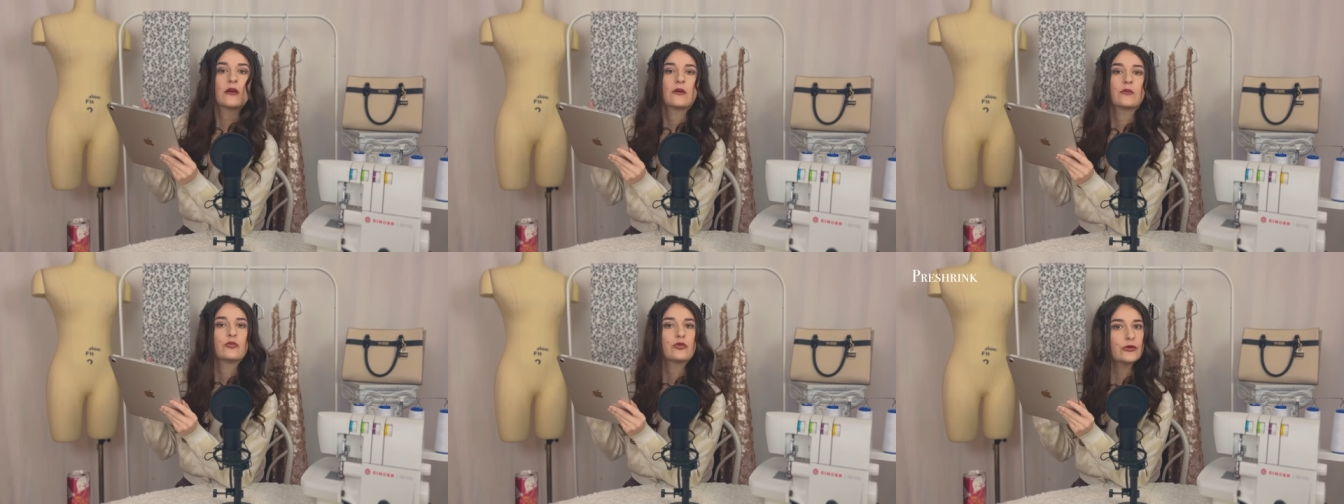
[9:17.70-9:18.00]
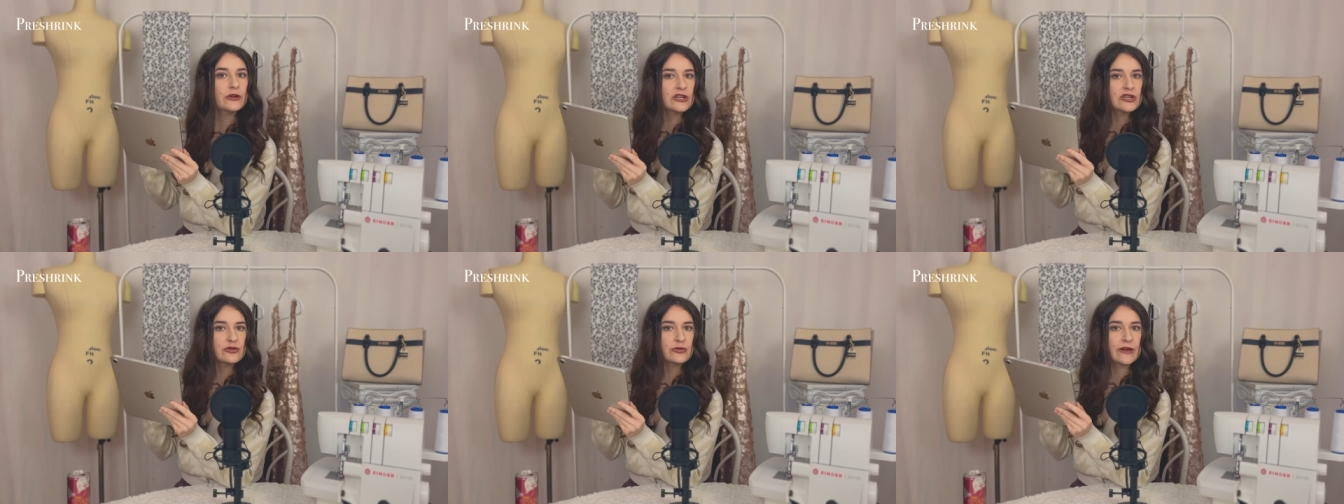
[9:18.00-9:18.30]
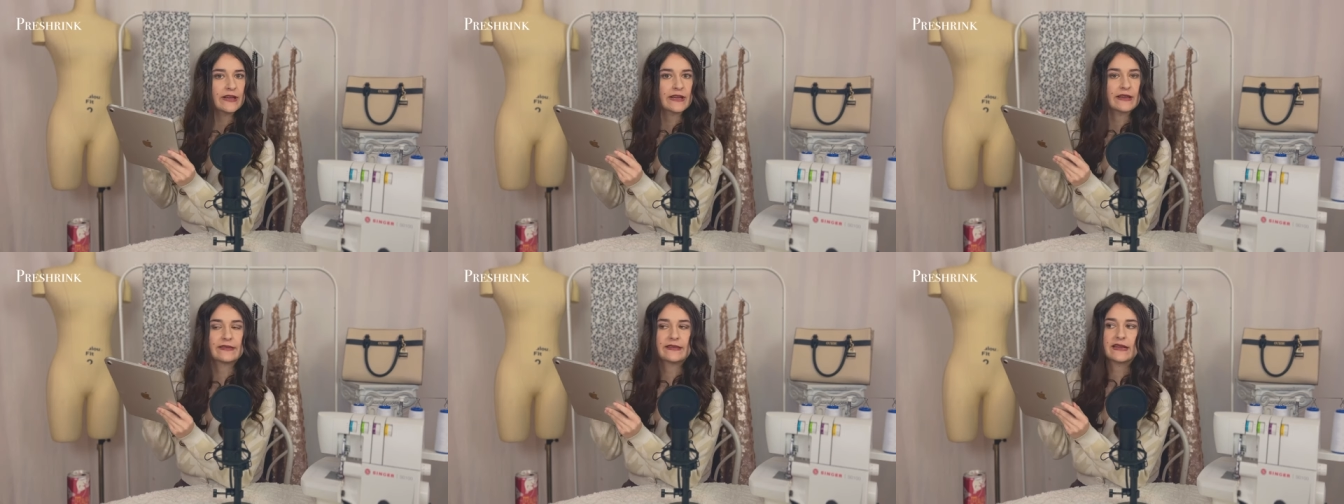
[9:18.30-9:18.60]

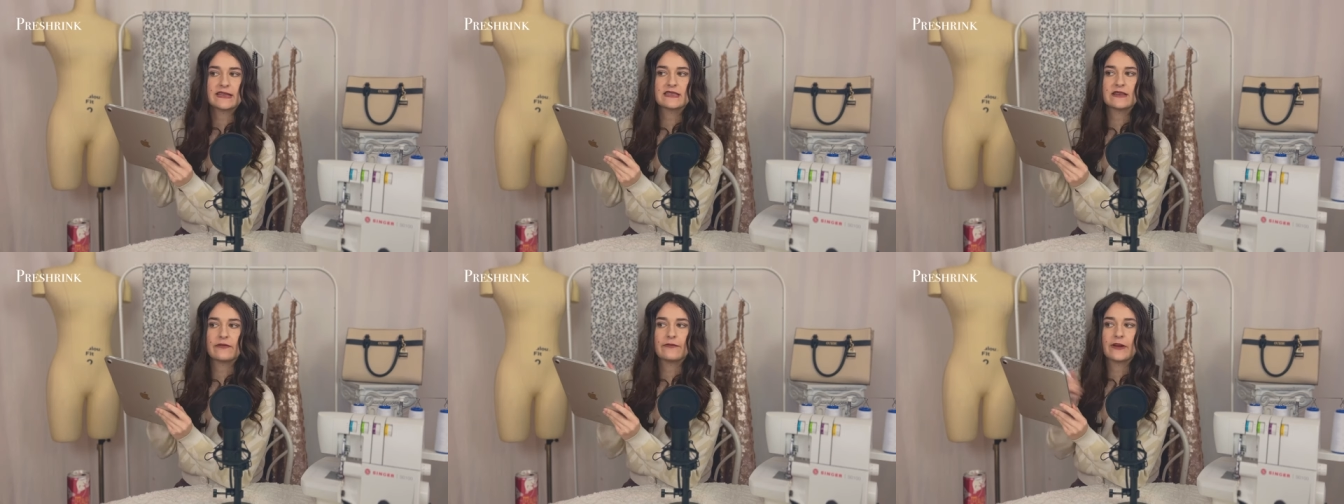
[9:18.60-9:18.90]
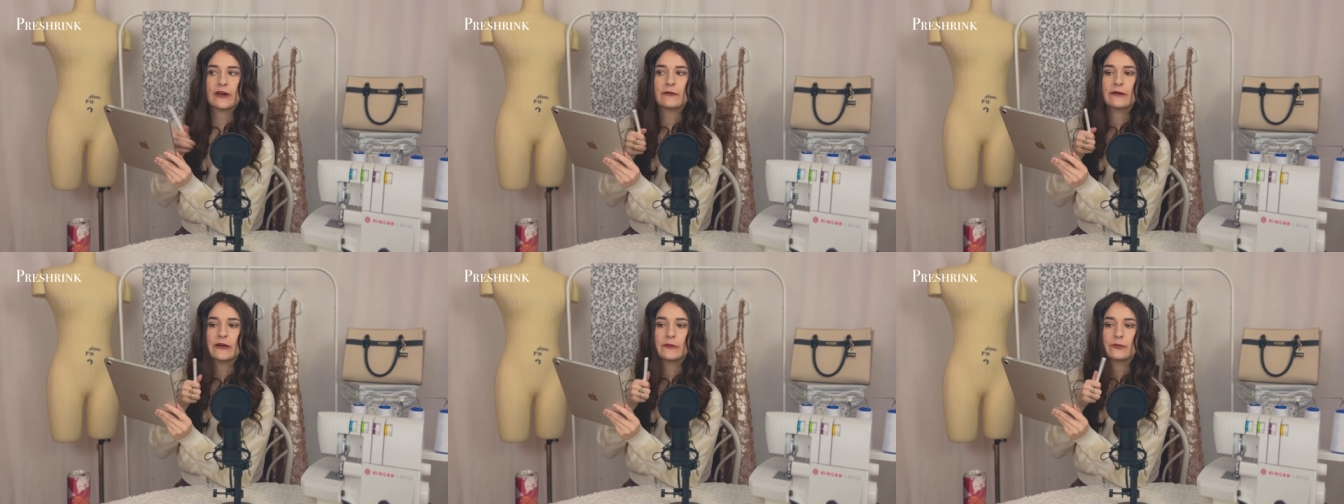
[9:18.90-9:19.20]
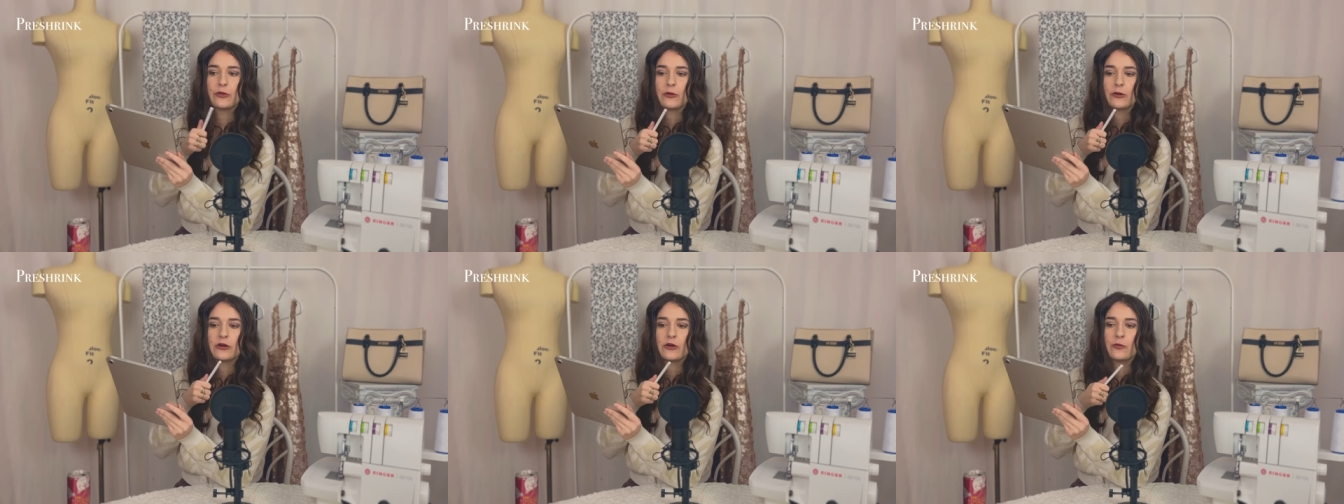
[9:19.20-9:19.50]
Pre-shrink, that's very
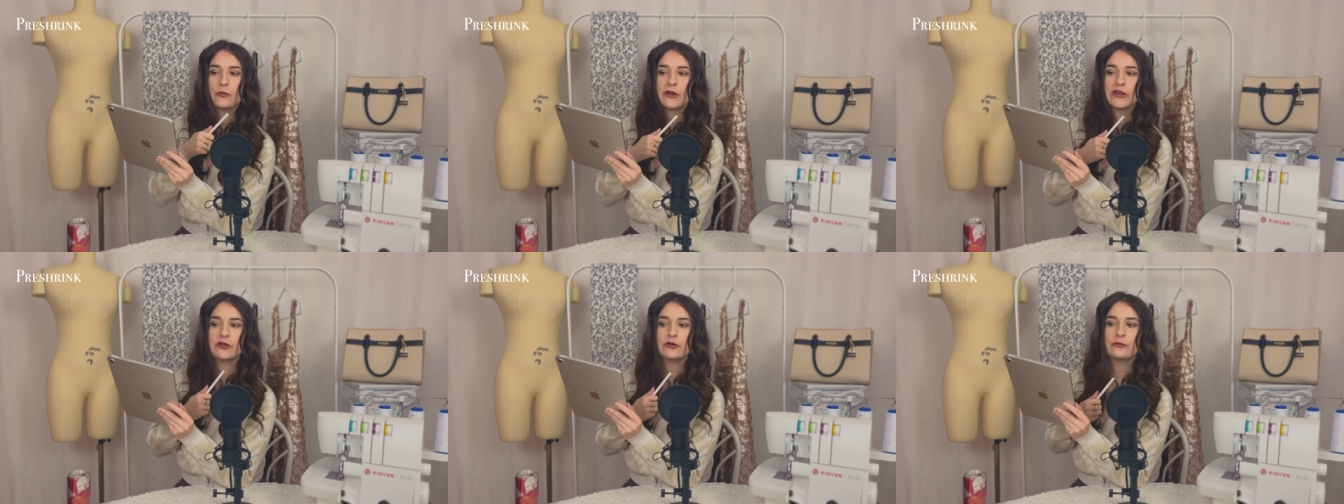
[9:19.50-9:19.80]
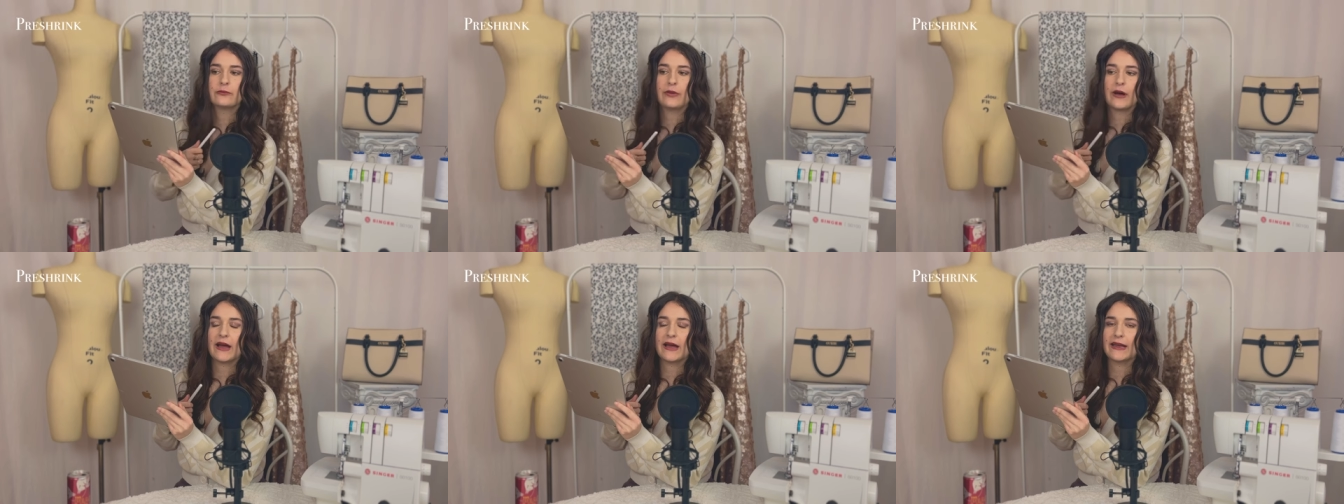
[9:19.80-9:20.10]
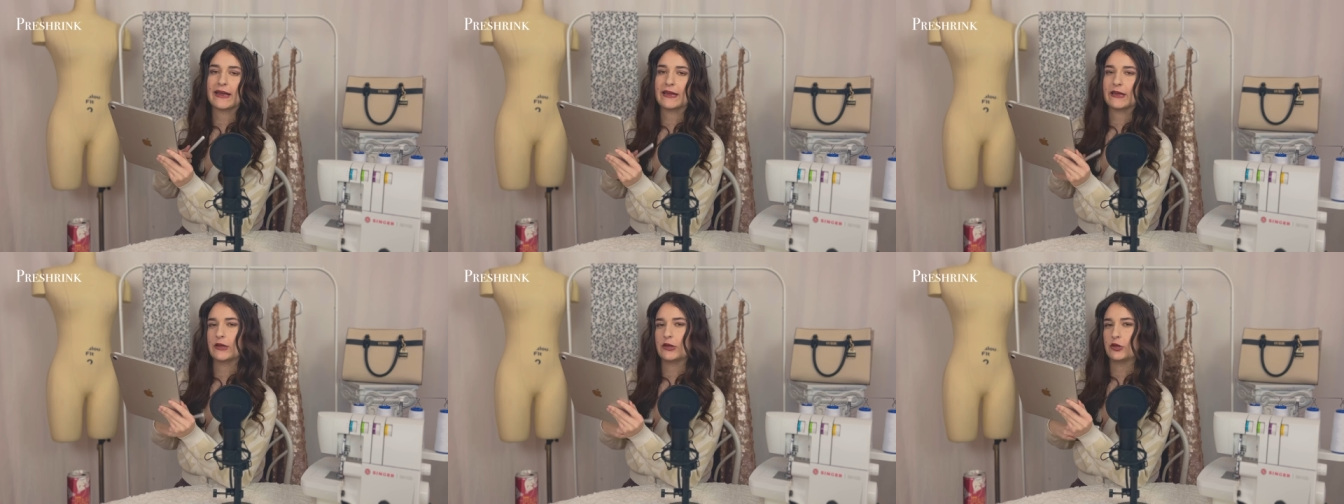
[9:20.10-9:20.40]
important when you buy
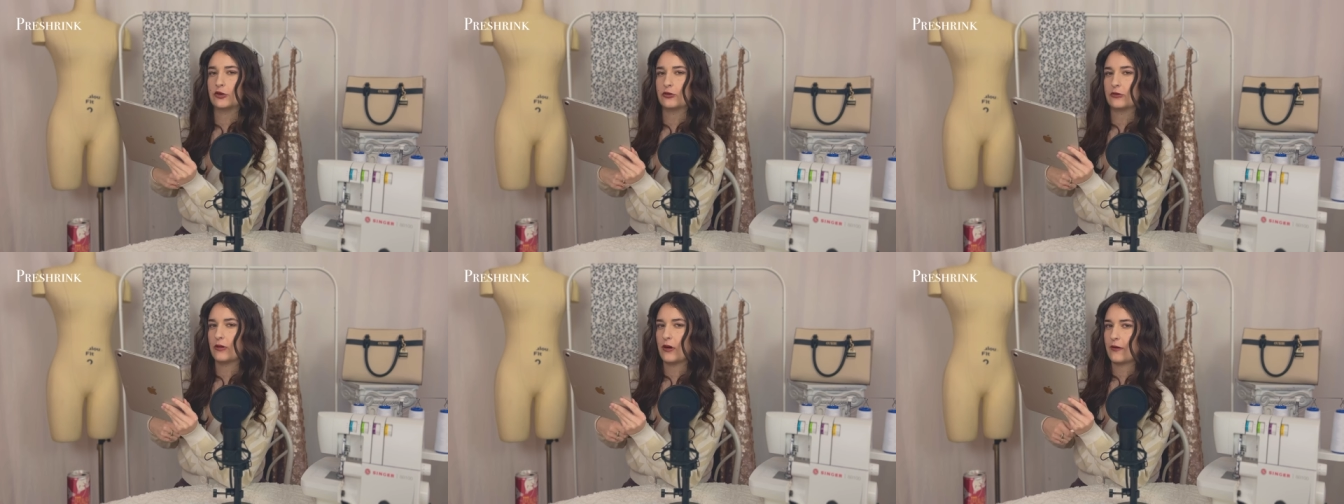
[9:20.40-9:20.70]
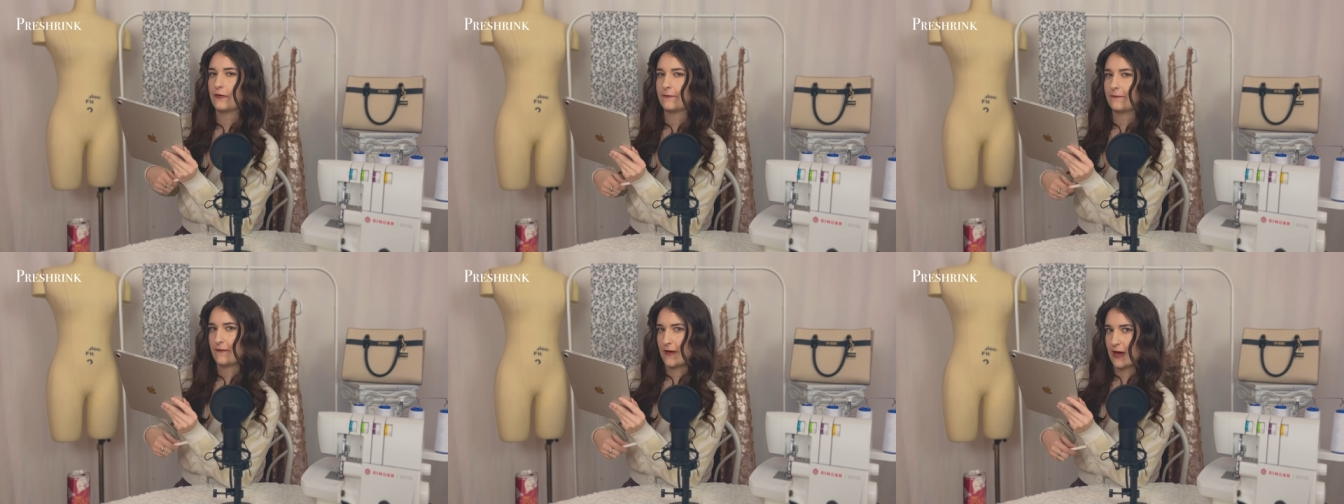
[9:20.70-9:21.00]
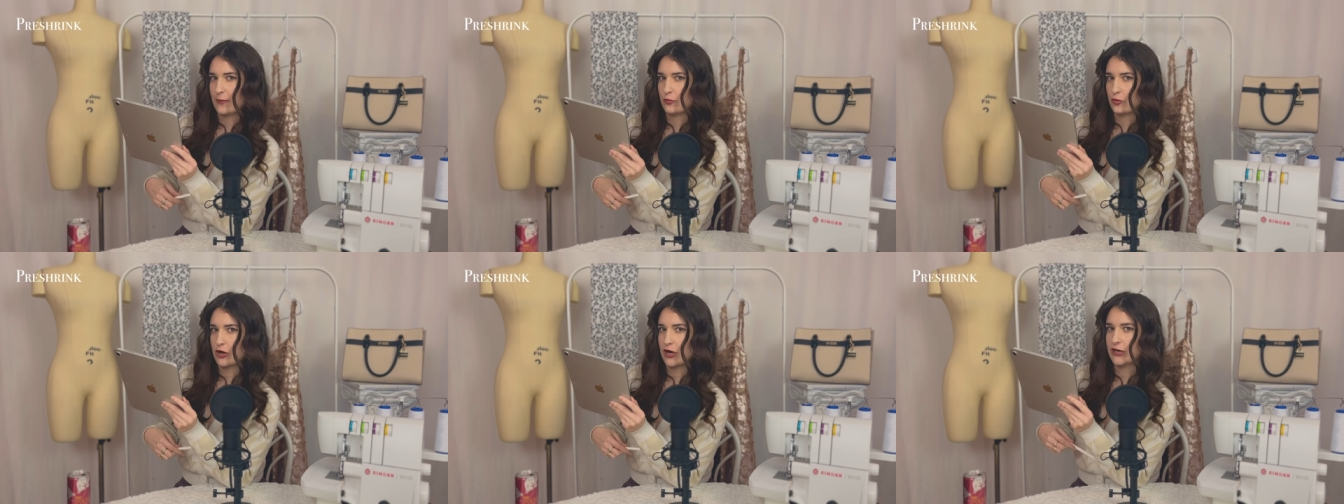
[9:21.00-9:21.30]
a new
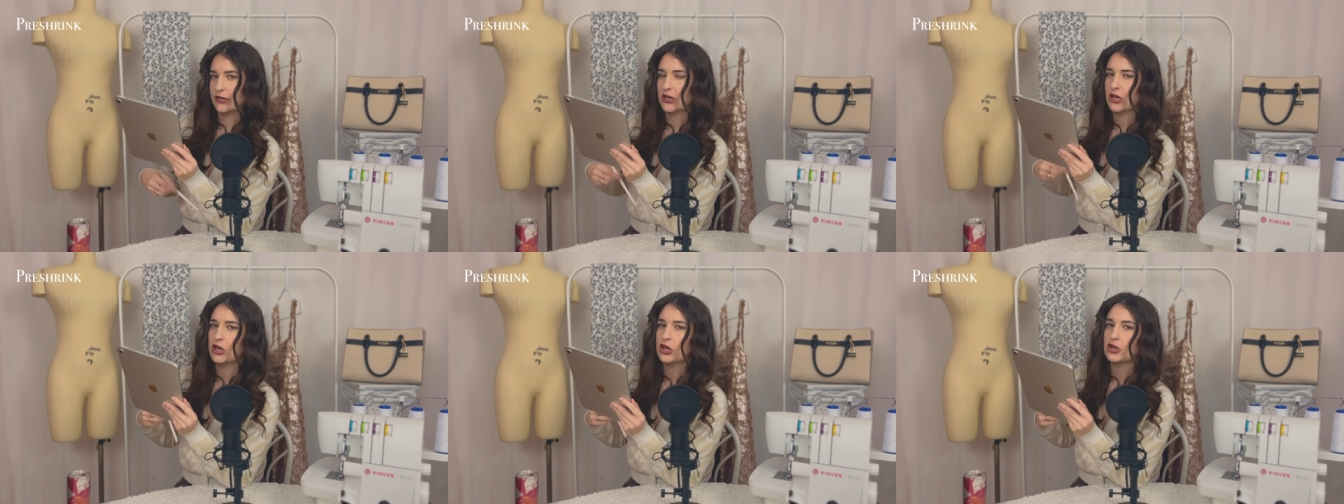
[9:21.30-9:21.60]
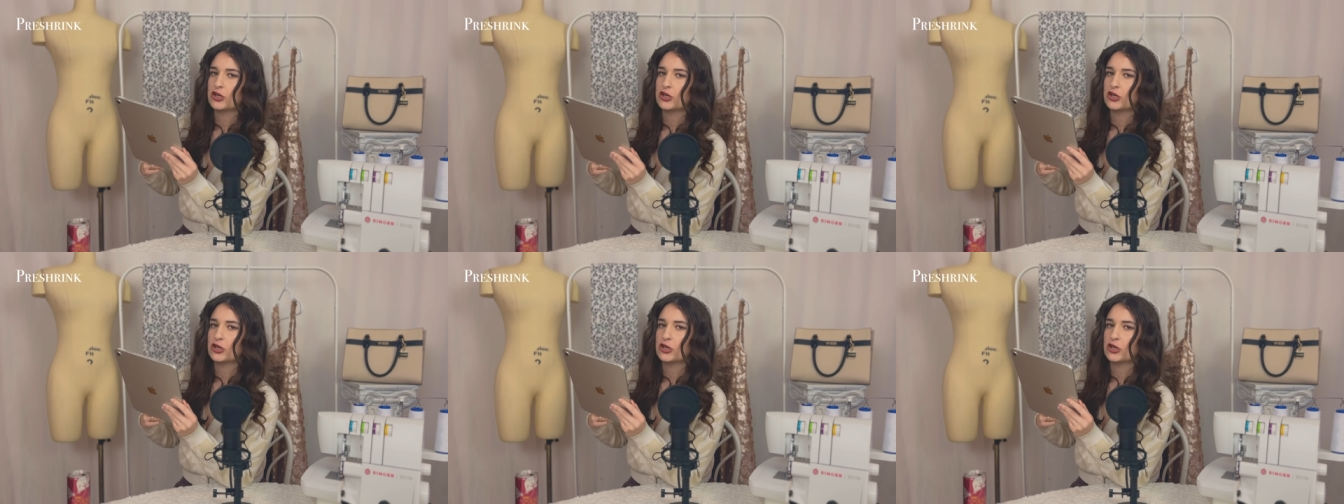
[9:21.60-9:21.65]
fabric.